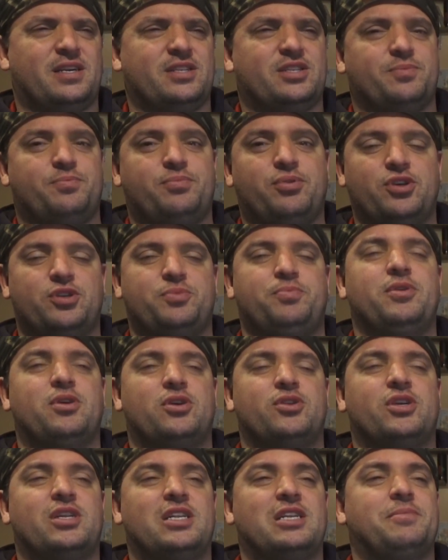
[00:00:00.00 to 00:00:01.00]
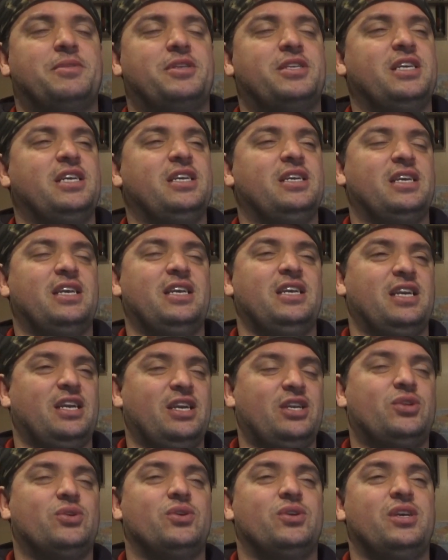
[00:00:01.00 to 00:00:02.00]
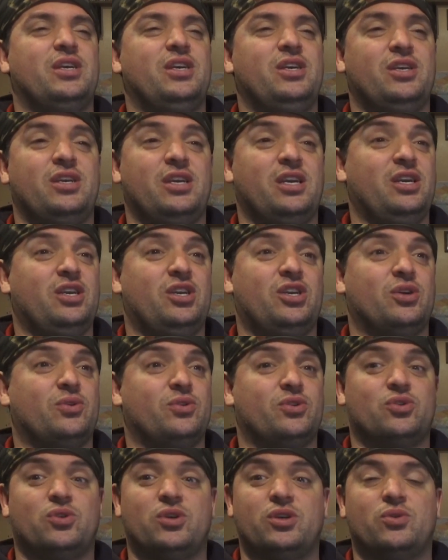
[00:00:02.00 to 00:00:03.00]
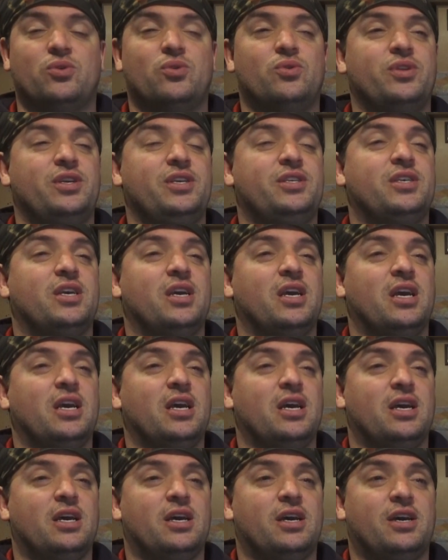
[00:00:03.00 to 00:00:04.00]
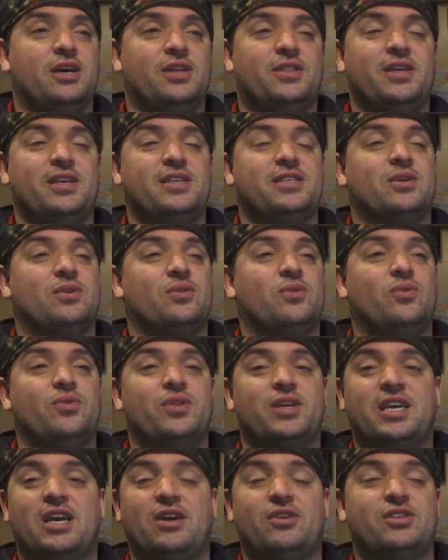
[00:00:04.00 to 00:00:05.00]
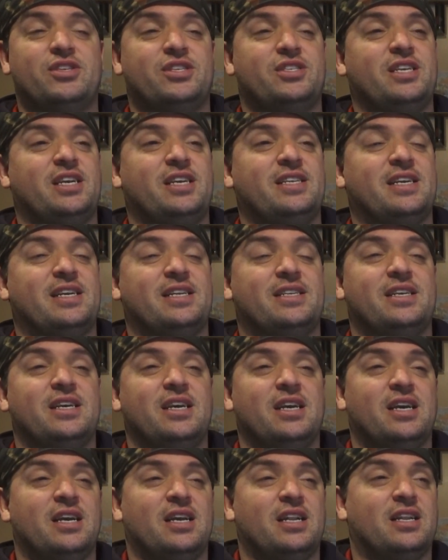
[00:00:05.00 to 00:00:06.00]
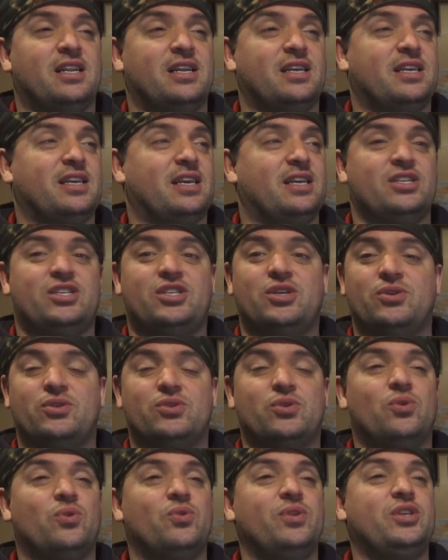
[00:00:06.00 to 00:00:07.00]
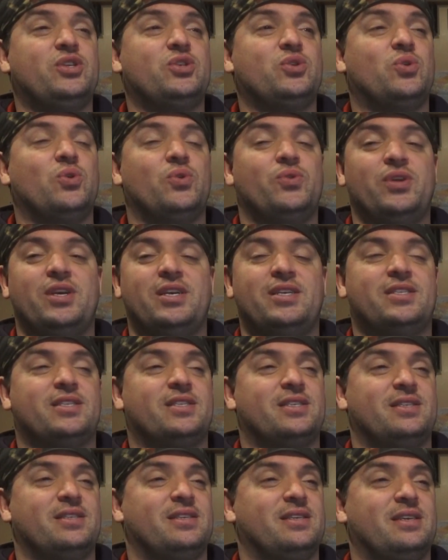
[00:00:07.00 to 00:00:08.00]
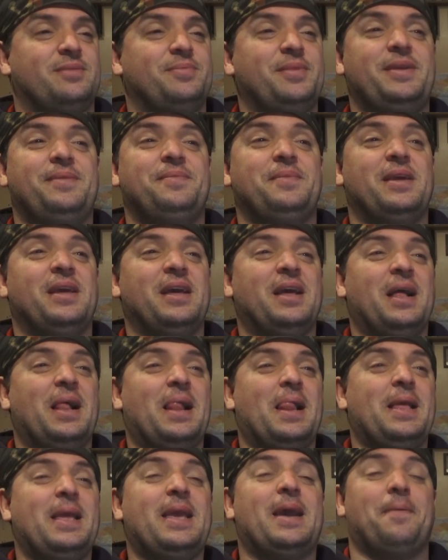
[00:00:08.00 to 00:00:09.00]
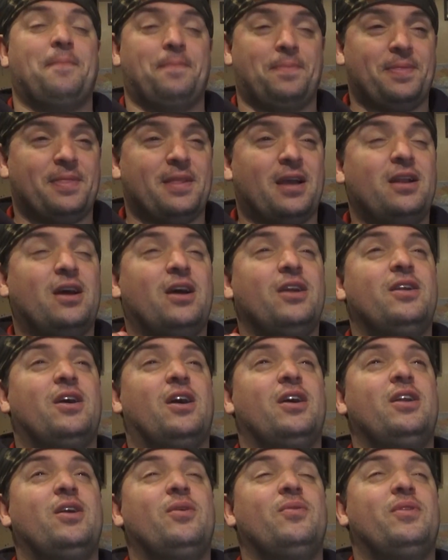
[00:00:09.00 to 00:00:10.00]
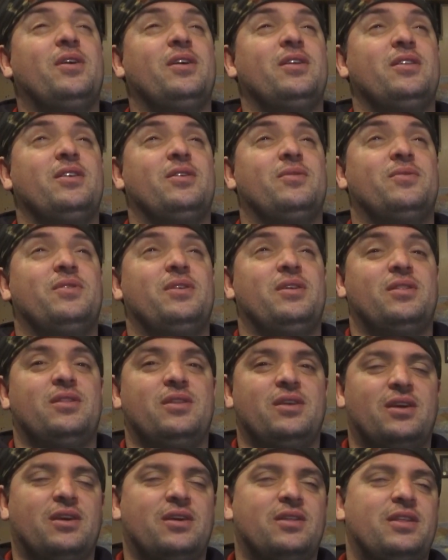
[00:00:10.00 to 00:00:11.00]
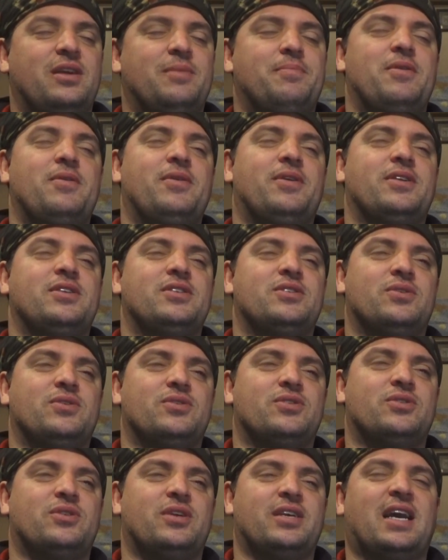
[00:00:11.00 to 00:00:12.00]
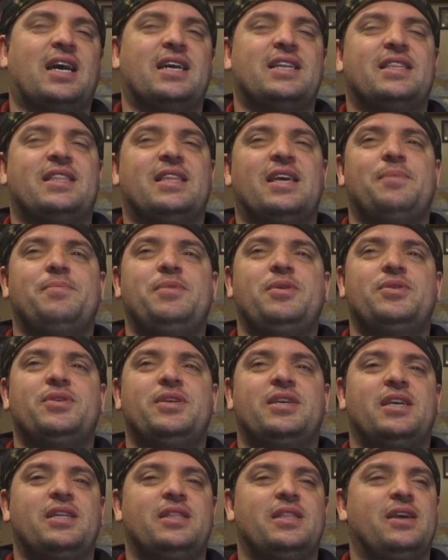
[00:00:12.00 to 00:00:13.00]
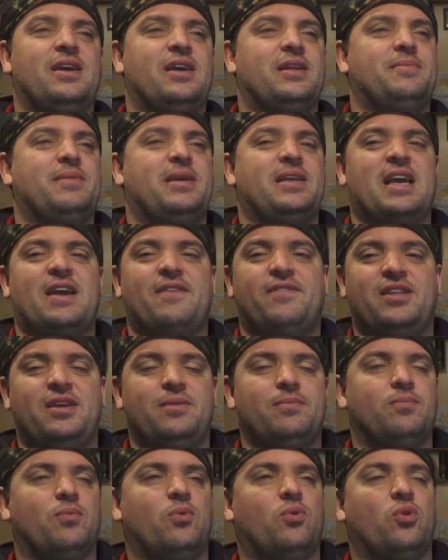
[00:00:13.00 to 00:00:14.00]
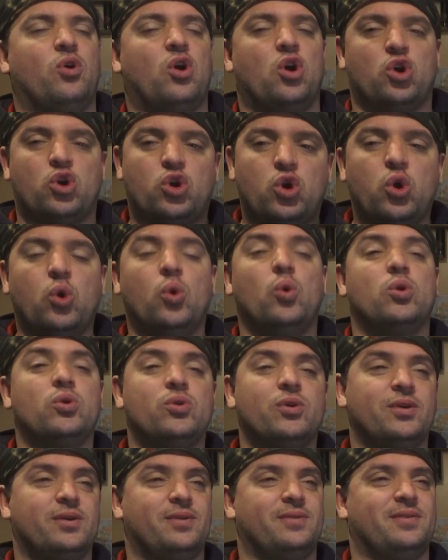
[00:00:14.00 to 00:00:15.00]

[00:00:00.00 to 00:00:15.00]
push beyond our limits. He showed us like all these things that all the characters did and showed us all these cool things. I mean, yeah, I know like the Americans also like added their music in there and made everything more cooler.